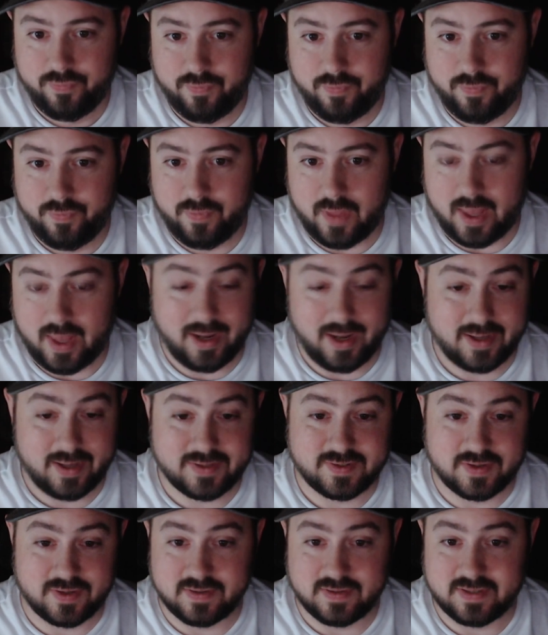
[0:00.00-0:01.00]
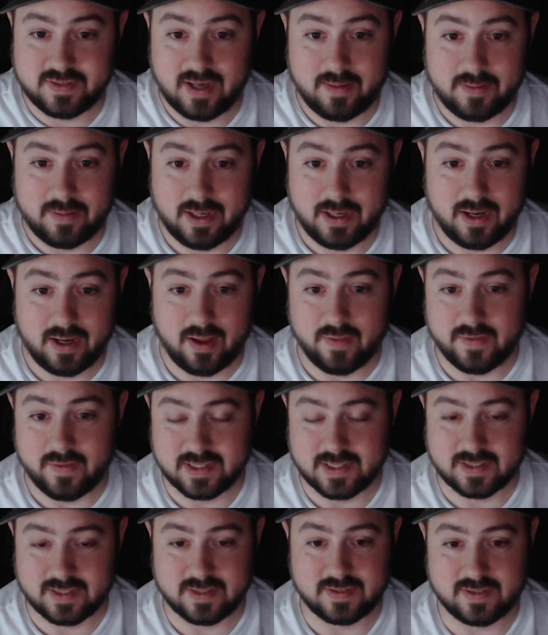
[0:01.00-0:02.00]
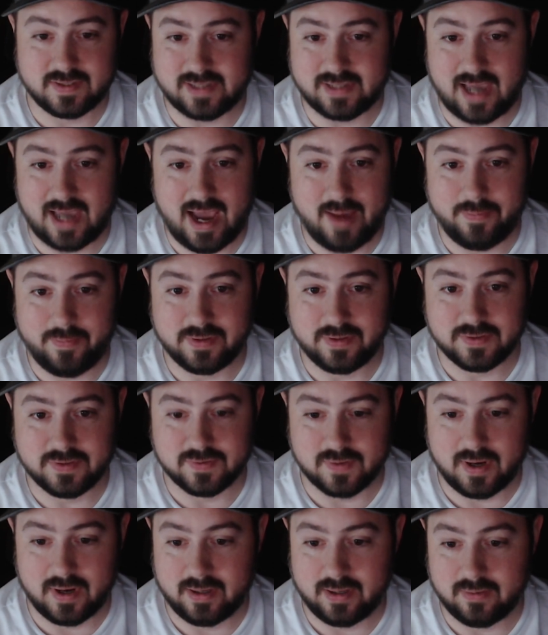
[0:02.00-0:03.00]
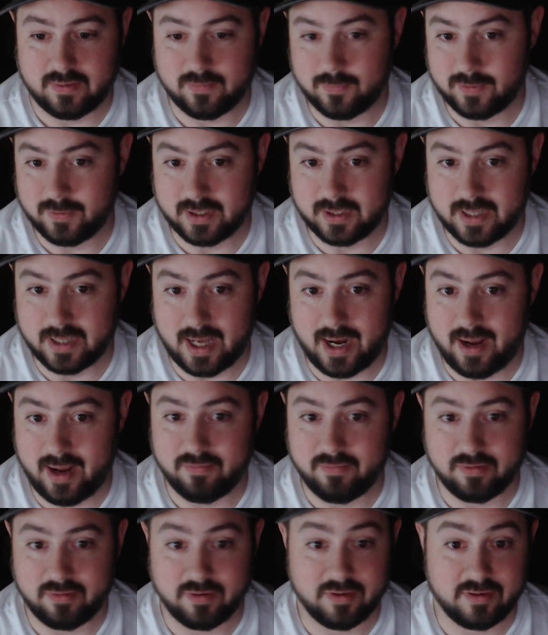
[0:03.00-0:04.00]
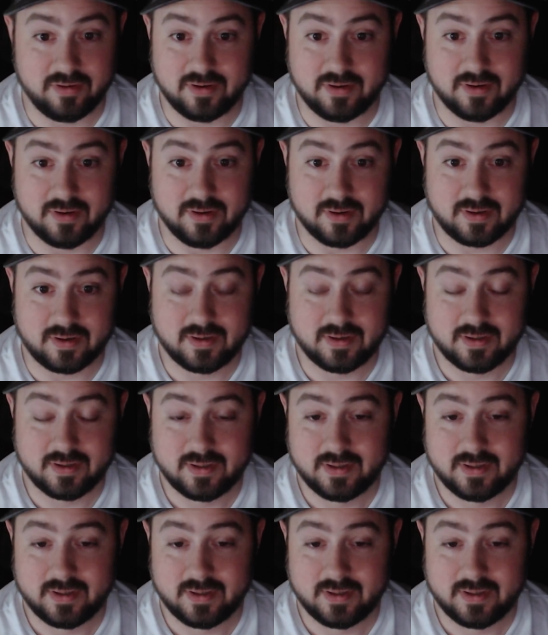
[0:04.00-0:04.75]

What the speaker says: And I guess it's a good time to hit on this because this happens, right? We did not have a good cook.